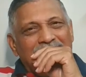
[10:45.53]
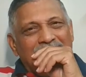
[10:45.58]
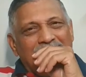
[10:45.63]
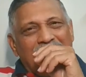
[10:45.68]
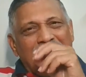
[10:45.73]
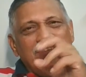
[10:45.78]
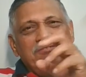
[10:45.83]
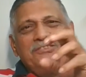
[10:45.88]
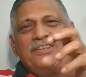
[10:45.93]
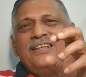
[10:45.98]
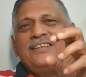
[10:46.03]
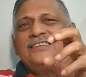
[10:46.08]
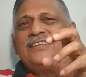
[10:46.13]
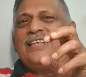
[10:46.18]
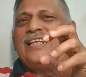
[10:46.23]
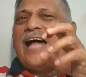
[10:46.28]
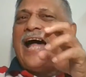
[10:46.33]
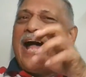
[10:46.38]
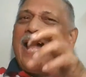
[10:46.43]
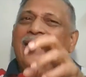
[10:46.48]
And if there is
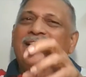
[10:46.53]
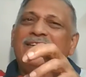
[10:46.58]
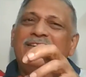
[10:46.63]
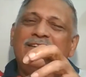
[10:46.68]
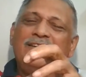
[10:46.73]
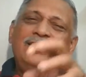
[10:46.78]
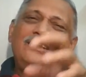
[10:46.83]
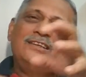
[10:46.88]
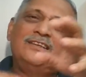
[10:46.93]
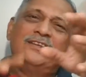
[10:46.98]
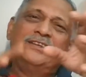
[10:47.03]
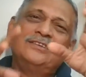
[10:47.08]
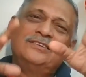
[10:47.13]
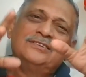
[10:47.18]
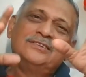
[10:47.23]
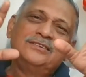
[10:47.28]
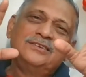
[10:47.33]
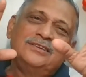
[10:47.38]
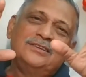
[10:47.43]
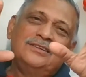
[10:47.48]
an ant in the
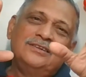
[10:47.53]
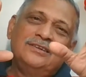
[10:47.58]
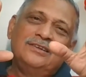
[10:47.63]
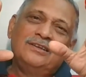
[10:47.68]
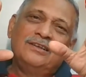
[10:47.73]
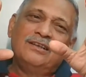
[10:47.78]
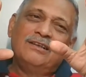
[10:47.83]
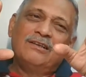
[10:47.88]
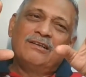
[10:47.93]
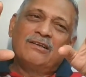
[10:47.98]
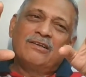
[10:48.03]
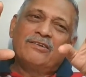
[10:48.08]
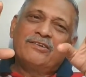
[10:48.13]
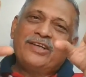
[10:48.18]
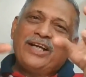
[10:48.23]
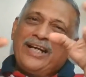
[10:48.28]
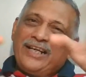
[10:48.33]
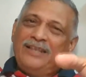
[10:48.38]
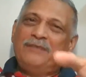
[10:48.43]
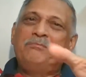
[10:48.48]

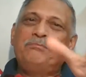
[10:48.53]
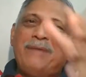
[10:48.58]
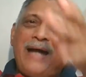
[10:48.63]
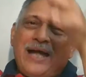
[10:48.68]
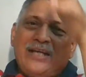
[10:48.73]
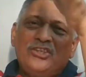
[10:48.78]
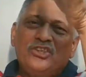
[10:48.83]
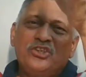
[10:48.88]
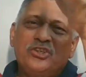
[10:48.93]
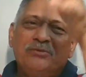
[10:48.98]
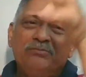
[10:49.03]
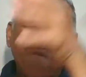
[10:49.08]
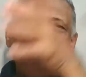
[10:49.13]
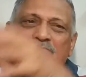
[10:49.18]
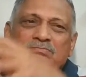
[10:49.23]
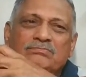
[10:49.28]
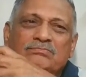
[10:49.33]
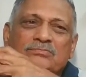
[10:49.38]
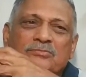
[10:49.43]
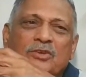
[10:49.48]
red patch,
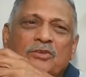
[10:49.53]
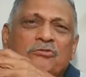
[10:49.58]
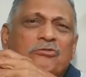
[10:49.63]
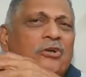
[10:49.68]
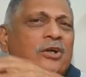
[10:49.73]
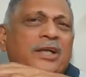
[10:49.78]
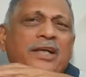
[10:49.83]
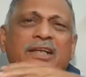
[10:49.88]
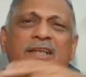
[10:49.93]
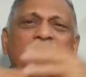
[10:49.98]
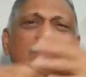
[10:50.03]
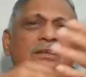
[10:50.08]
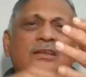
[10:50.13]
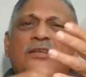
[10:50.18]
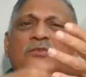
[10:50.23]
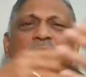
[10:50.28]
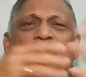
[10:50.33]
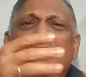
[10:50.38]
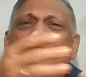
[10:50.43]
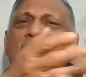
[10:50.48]
for it the
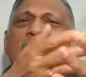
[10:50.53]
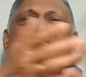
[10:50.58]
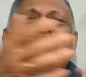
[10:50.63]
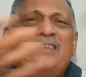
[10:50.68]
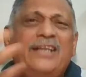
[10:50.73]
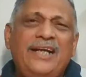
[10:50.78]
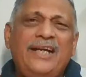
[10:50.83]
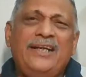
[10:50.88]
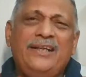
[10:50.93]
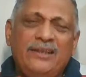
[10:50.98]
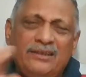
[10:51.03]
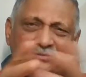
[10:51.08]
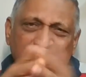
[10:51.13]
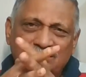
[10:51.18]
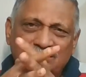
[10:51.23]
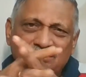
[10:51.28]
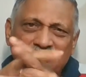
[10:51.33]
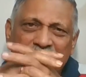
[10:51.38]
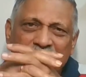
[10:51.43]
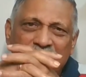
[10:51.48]
world is red.
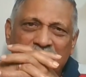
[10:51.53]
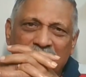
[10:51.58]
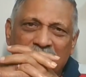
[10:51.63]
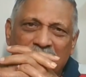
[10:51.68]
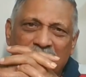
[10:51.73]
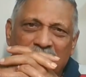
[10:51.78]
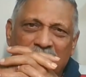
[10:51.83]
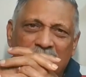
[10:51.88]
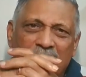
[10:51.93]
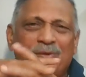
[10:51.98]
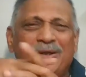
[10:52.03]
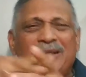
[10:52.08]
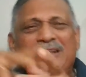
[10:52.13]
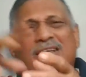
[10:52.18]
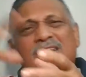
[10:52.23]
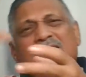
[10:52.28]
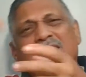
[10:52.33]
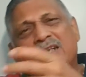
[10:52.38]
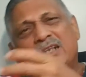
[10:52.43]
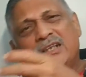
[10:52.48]
The one
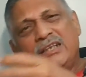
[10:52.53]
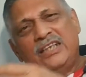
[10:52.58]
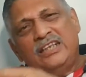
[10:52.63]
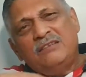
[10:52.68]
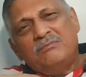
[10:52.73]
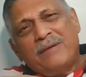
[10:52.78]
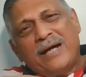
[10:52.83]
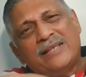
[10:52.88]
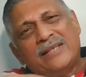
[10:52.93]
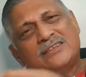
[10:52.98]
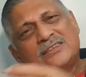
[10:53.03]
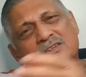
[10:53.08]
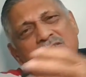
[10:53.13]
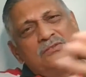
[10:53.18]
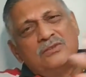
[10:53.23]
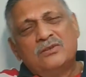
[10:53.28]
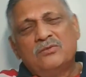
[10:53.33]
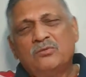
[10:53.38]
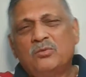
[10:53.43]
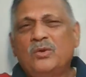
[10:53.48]
in the green patch,
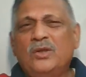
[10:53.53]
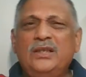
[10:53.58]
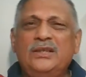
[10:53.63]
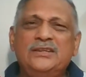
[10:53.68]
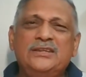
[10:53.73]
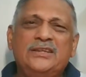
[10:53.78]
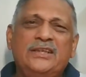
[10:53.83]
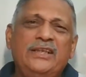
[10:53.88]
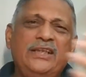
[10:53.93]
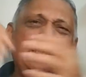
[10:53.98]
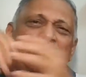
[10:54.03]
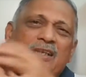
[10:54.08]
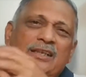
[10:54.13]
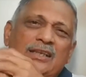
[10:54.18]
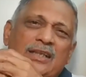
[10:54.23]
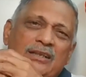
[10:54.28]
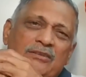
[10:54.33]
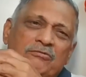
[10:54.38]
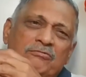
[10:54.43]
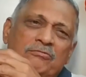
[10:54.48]
the world is green,
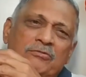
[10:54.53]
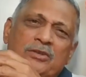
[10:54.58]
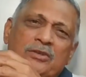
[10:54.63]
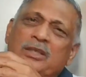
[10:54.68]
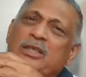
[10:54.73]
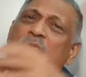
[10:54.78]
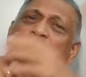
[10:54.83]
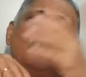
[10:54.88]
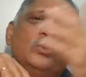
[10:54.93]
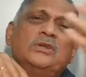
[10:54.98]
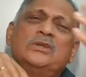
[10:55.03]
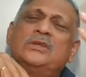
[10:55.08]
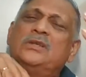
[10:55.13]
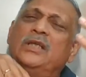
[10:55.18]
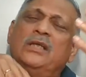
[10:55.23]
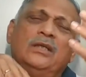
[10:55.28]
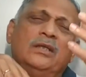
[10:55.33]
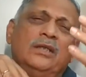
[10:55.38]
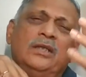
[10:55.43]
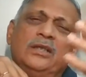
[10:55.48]
and
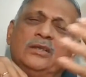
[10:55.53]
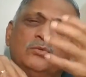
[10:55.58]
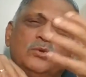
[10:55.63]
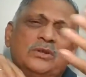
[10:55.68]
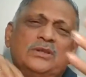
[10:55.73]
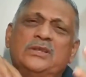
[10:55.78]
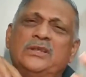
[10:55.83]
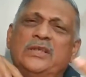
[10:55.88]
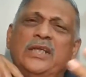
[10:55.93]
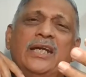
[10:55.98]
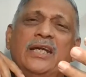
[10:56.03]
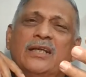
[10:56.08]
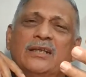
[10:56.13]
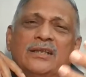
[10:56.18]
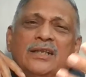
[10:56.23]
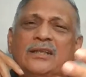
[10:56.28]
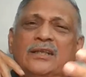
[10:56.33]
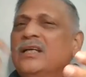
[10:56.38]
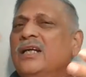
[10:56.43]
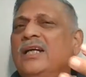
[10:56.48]
it would think
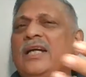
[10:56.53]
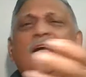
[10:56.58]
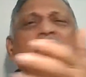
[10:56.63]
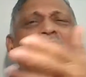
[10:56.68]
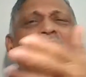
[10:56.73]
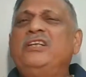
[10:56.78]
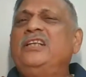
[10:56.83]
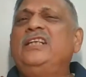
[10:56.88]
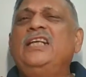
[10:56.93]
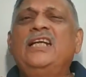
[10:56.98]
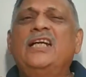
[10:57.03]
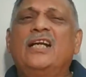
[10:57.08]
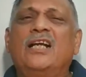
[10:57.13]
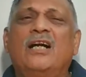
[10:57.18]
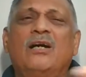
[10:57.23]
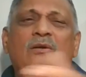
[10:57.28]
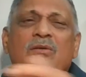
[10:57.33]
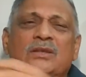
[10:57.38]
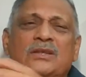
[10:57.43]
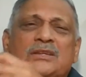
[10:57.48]
that everything
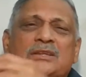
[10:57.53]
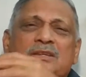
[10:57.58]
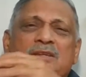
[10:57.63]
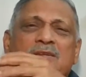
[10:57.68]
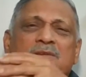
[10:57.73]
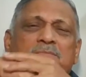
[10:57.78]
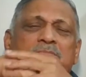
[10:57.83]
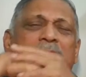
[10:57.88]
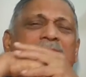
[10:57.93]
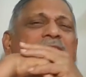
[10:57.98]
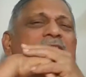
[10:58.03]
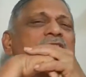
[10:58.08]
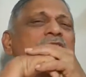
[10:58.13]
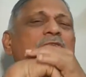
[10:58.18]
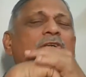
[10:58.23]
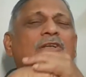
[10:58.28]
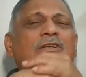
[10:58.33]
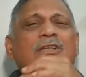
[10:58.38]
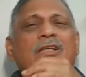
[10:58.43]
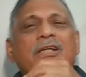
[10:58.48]
around is based
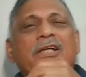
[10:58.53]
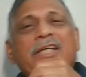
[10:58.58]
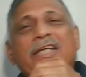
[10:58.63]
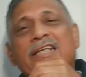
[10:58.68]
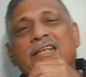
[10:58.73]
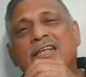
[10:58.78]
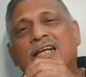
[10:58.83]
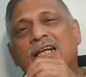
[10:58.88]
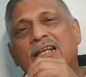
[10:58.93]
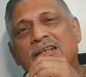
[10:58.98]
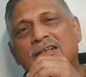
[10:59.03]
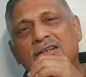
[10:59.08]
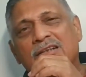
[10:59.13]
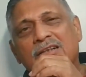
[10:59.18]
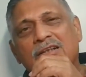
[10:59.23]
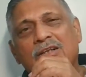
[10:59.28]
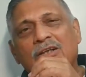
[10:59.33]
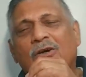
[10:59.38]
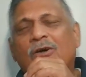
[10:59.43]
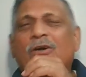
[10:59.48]
on green color
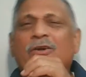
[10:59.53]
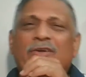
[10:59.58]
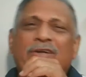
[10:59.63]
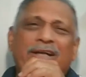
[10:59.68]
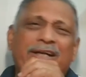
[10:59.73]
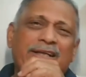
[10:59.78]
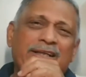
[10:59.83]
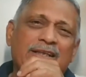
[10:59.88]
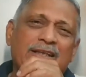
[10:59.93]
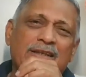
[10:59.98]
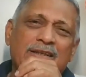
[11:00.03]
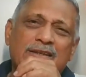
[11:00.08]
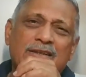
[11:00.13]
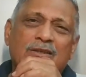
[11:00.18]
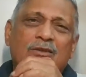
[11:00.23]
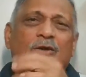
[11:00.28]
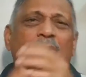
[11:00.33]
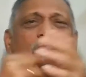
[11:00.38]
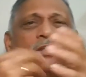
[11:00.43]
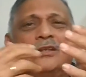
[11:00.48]
or red color
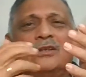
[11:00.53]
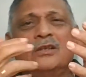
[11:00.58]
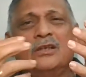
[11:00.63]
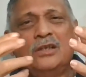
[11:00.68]
or